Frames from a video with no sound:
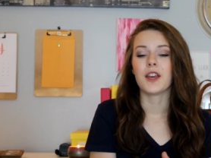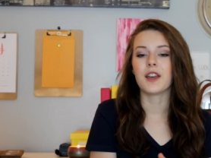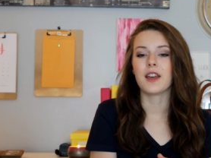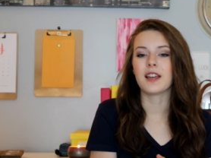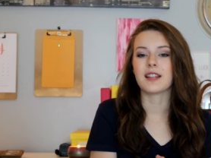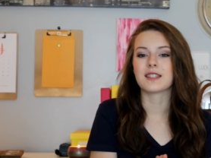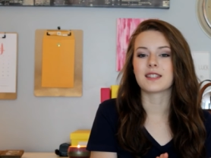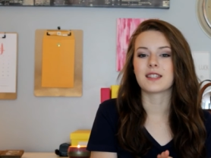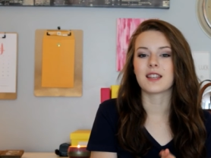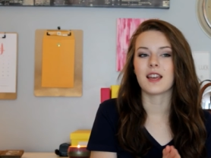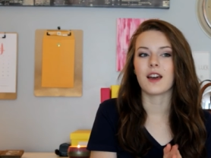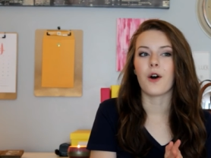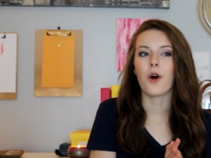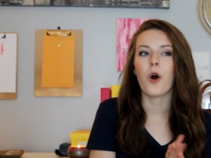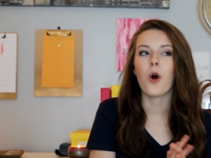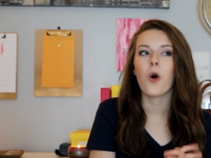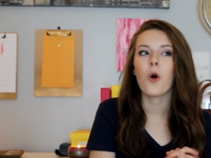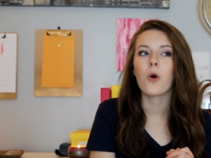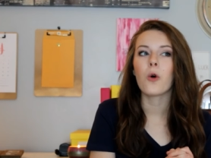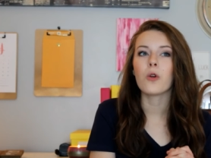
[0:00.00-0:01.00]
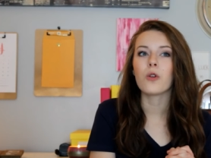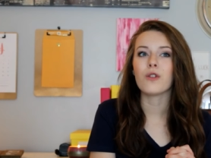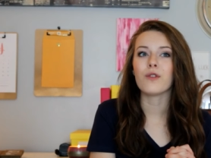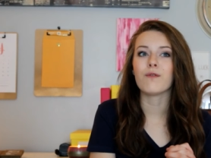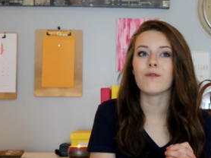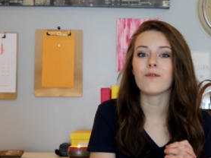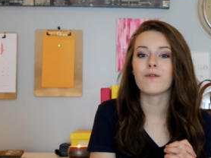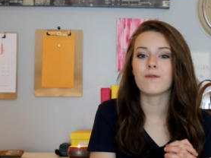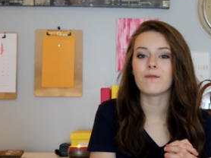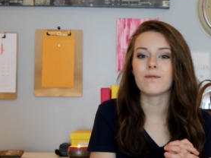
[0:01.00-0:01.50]
it's a
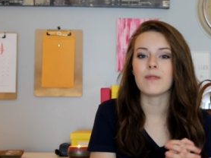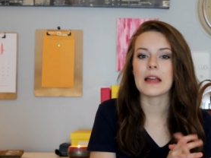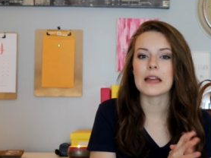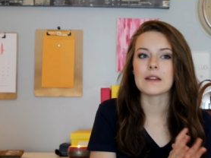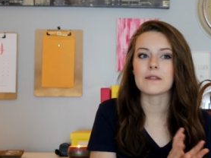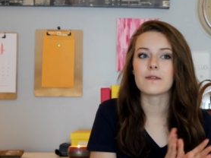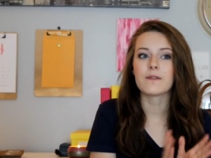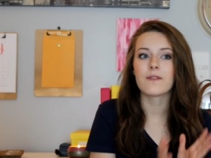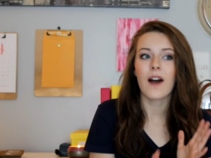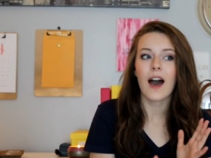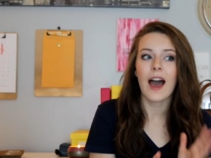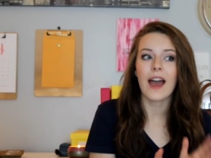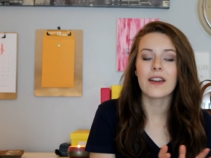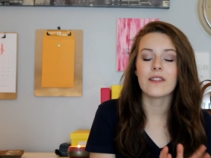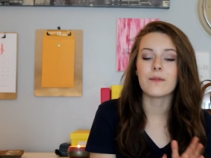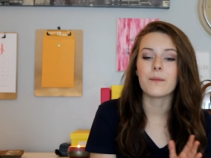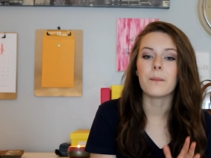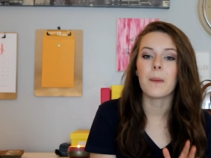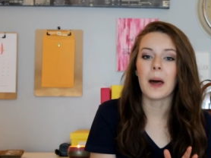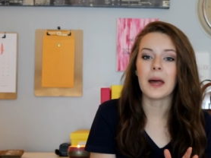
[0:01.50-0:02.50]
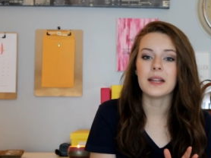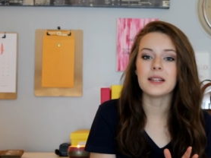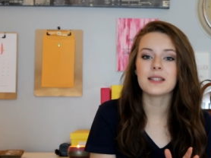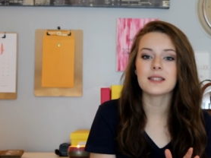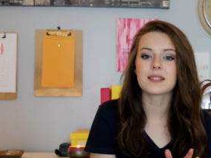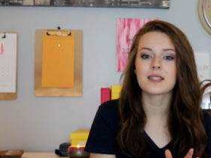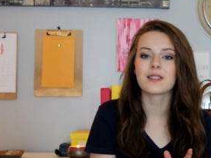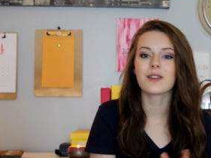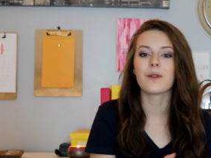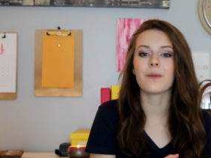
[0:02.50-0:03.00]
whole like five
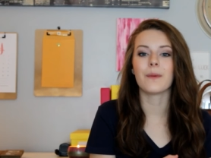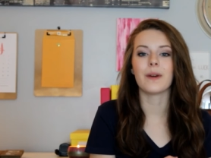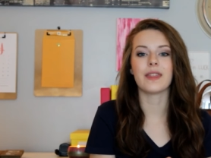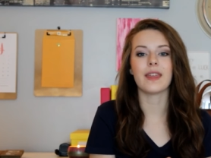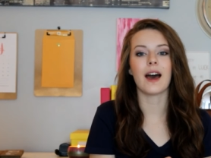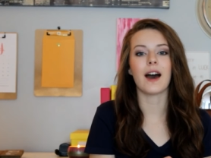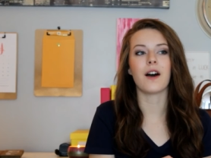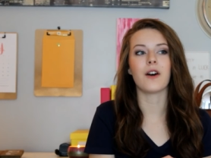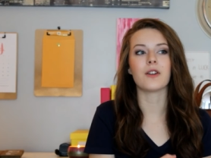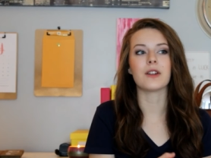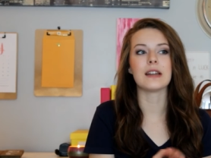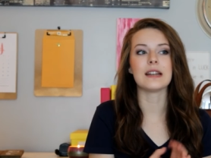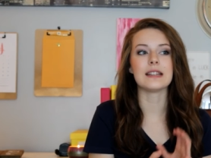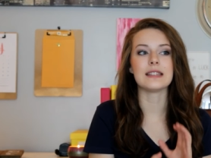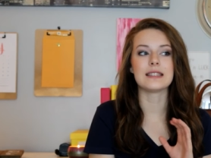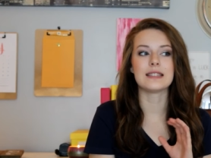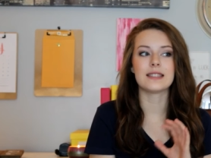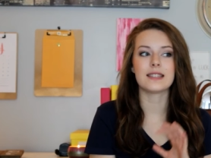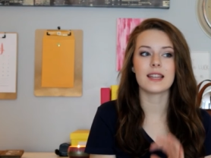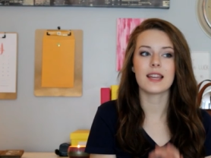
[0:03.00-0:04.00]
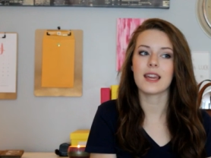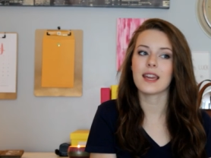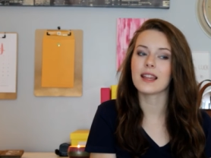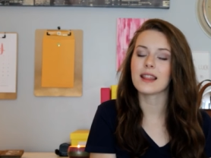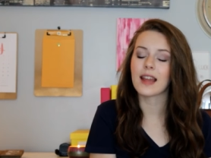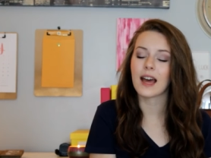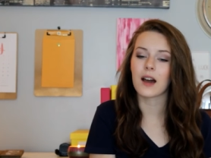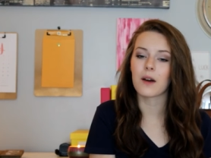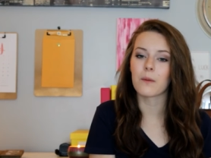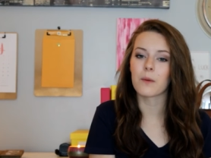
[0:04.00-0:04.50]
months without seeing
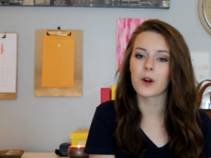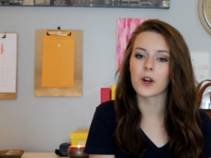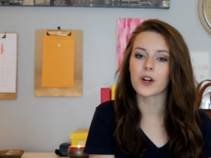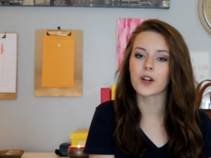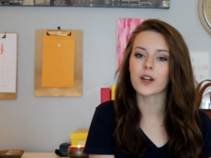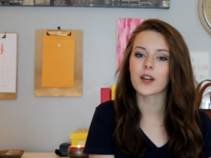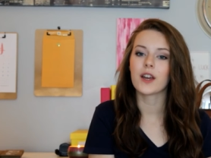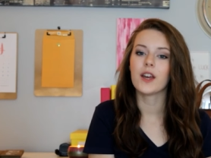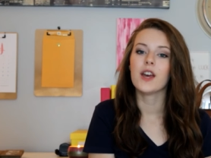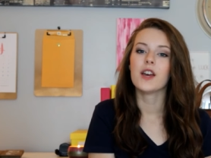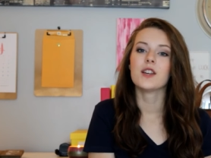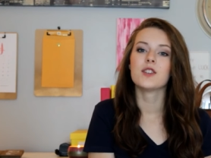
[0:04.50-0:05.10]
that work